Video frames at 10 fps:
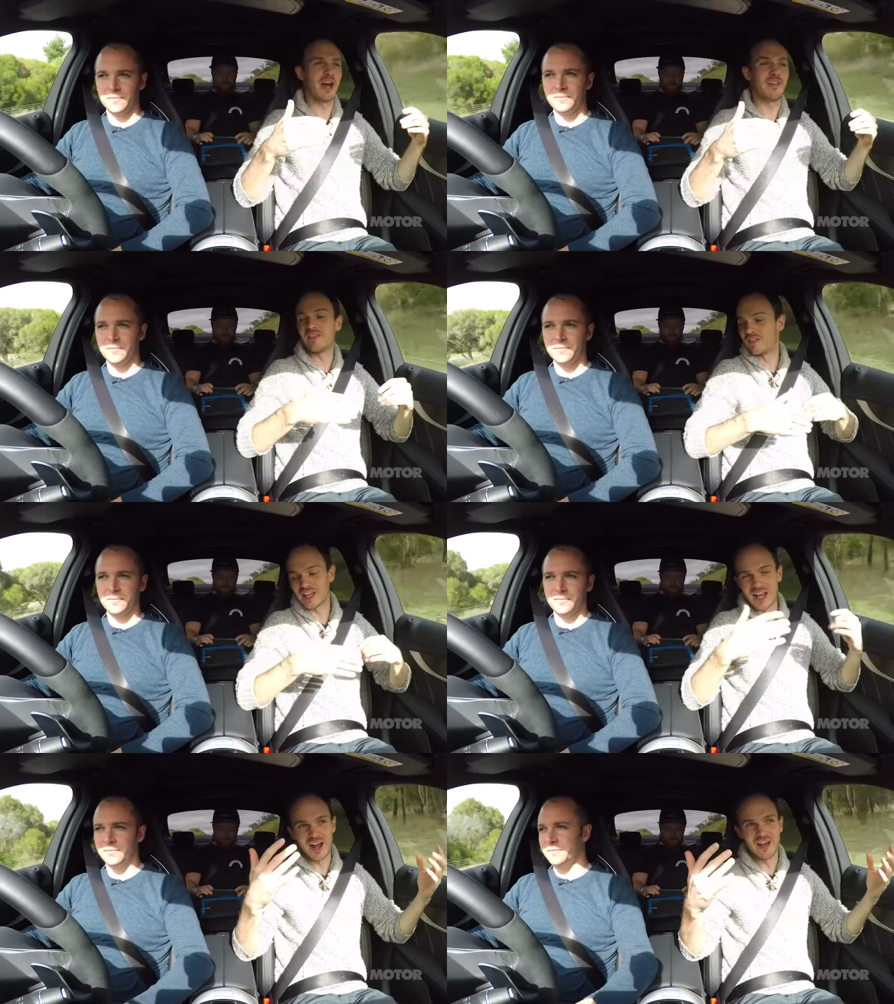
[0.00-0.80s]
Speaker 1: and then
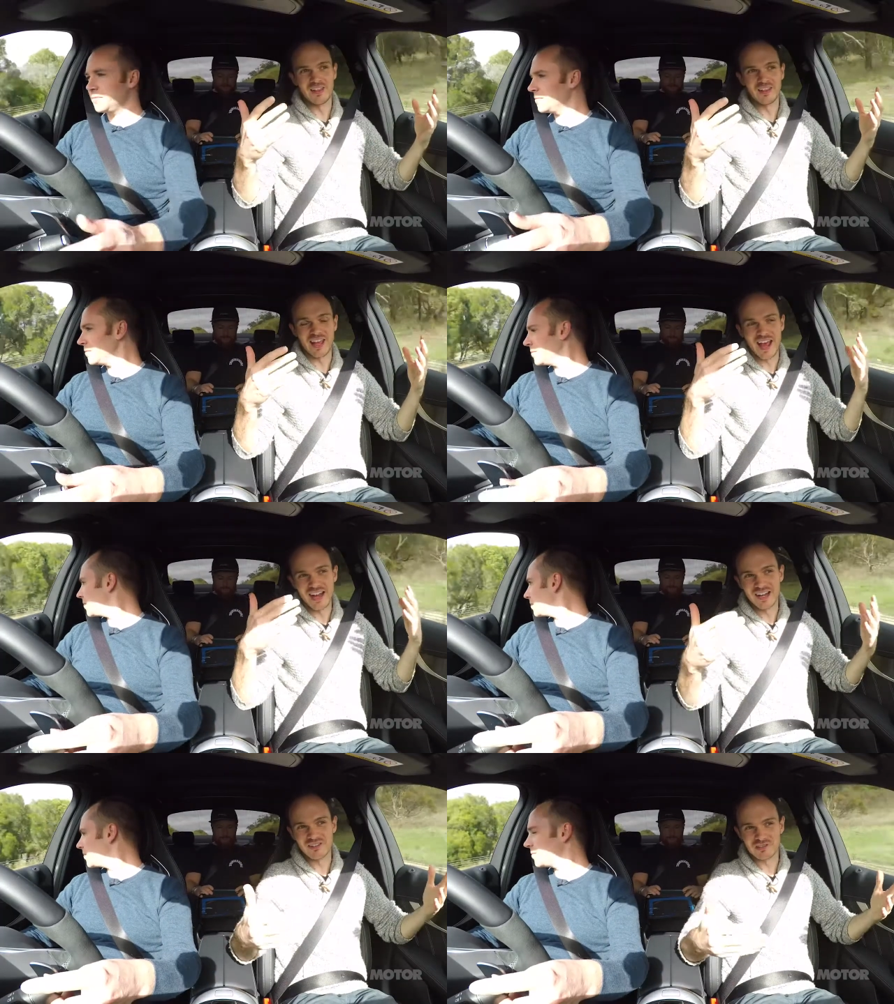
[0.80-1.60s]
the the
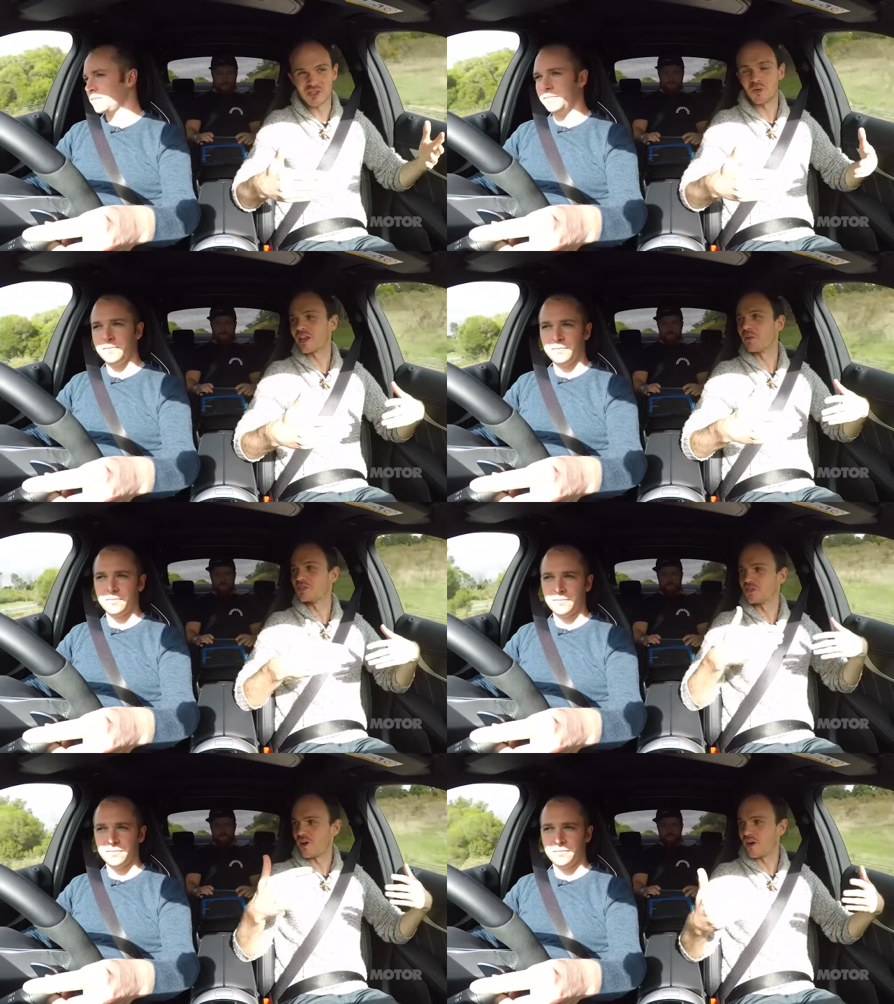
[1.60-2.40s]
end result of that
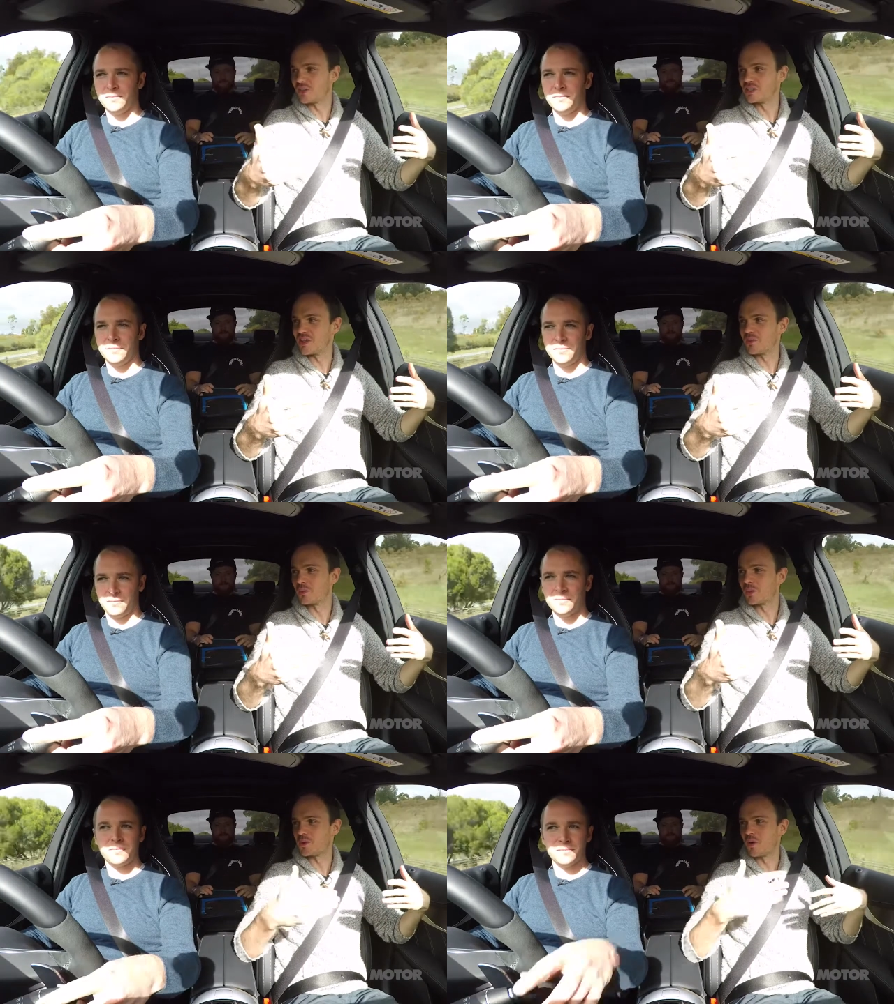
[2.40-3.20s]
was the five oh
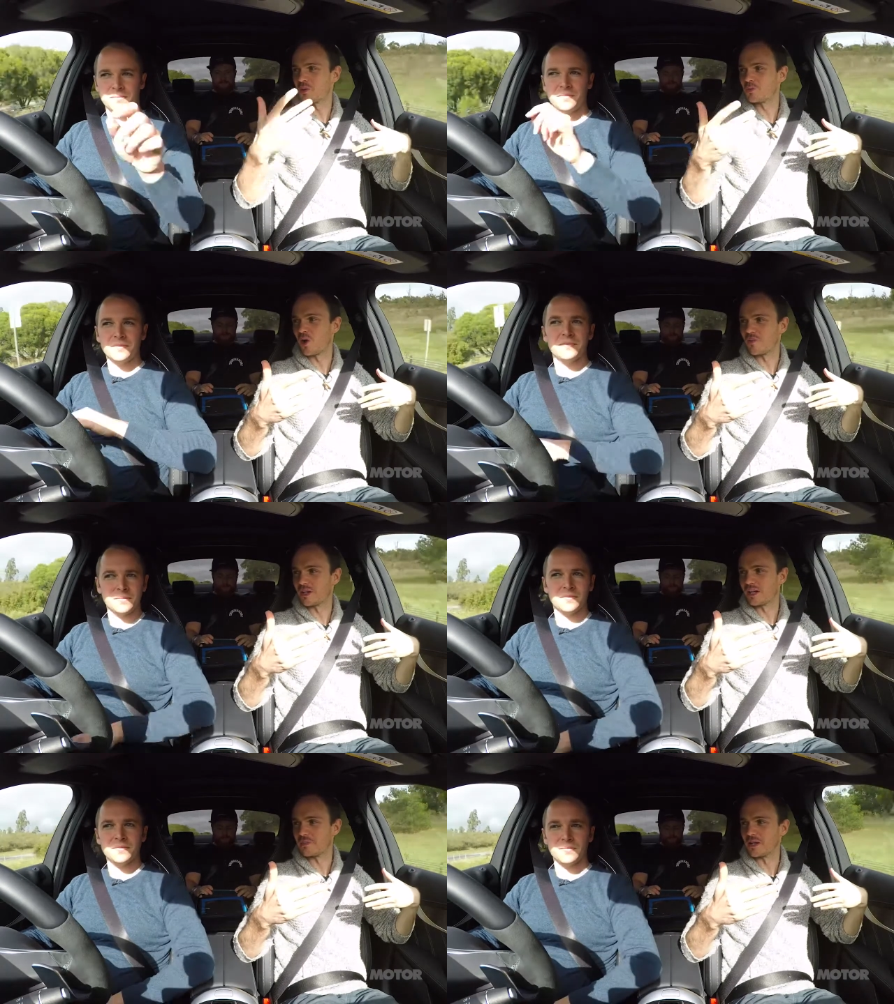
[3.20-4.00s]
seven, which we both drove a
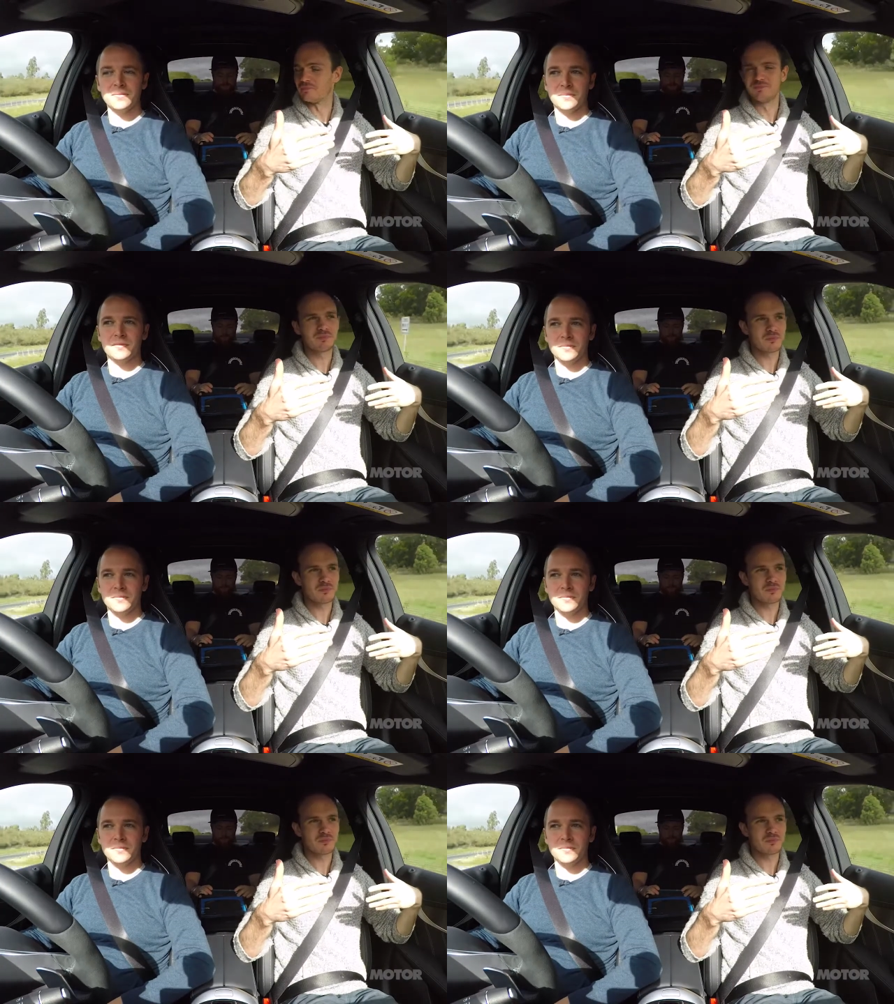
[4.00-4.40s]
little bit.